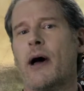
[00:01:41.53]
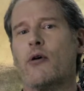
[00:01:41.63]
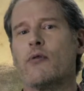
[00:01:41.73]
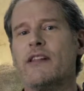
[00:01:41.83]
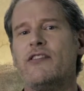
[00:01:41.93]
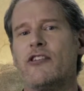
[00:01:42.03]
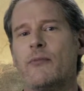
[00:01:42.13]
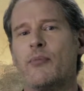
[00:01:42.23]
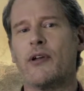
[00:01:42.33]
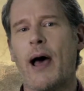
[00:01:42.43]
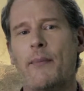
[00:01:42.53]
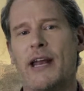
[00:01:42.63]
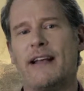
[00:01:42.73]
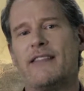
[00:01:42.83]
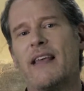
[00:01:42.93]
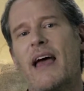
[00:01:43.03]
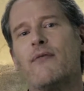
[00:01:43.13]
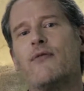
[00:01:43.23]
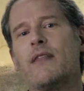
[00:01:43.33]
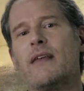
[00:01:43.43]
about religion predominates.
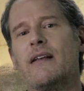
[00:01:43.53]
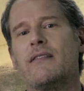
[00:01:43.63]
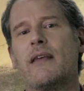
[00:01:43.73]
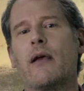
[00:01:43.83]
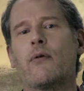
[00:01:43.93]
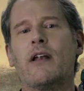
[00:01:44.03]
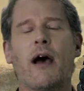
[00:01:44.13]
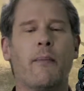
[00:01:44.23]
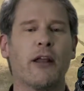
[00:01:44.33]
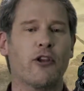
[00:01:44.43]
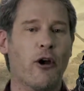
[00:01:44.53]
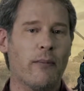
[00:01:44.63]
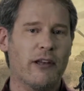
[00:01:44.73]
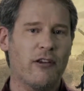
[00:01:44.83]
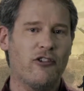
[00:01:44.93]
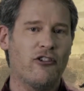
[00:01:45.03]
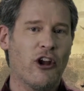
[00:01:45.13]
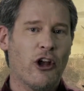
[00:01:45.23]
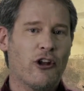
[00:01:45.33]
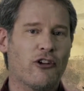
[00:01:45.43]
Everything sacred about the hermitage
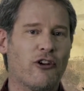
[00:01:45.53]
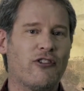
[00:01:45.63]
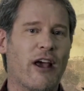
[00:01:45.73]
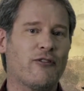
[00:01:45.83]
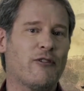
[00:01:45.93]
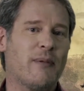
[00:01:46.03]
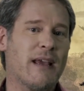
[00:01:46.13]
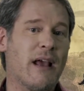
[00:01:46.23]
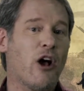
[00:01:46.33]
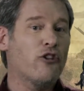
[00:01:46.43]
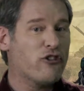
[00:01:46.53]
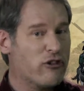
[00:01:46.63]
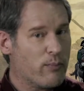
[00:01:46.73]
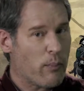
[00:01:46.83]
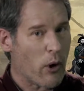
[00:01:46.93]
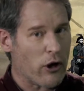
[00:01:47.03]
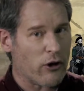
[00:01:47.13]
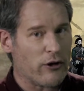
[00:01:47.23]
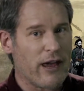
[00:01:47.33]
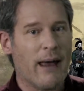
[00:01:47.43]
turns out to be
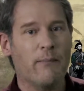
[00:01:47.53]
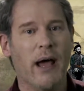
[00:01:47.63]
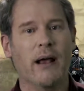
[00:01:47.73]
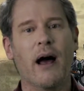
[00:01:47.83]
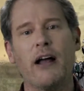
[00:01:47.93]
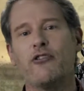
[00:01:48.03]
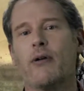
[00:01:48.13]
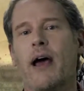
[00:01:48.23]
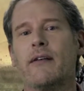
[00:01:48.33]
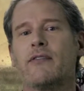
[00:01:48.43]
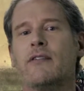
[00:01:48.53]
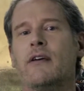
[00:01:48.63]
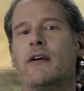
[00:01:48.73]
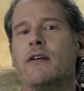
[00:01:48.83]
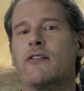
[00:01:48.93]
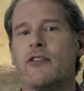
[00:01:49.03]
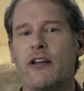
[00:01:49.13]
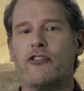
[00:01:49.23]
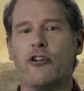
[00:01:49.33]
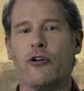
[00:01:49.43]
spoiled, and by contrast,
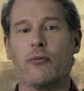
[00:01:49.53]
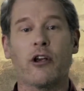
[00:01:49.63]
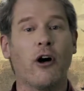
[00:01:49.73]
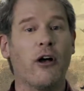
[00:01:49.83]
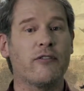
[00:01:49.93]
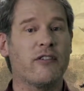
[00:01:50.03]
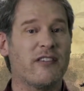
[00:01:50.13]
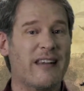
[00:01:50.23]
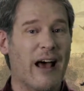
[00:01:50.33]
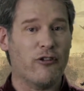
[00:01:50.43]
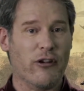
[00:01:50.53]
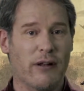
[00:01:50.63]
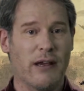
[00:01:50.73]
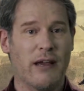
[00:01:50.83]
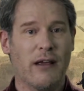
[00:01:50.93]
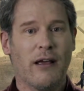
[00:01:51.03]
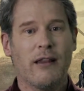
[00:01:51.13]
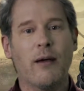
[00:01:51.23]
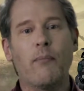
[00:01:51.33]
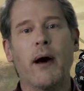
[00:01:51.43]
Sancho recalls nostalgically
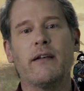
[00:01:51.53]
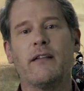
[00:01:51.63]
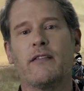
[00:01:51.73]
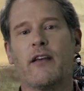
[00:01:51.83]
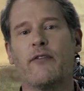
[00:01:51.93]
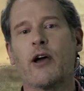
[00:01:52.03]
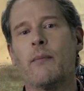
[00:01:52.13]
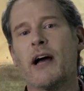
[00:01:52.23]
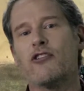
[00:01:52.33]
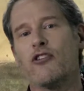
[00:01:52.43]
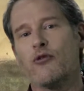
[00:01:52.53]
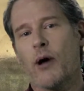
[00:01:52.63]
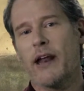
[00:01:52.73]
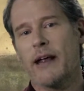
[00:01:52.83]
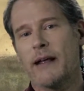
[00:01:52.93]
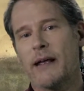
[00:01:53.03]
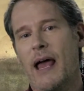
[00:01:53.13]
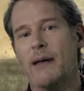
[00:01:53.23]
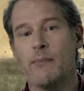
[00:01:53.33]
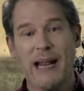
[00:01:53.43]
the abundance of Camacho's wedding
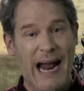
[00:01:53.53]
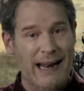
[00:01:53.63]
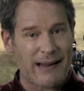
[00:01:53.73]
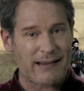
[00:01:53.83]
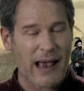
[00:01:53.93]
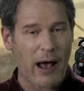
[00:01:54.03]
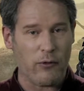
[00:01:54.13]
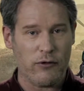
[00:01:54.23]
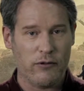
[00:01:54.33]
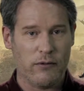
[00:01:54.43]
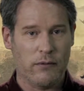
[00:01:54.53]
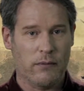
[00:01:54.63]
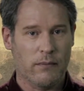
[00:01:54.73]
and Miranda's house.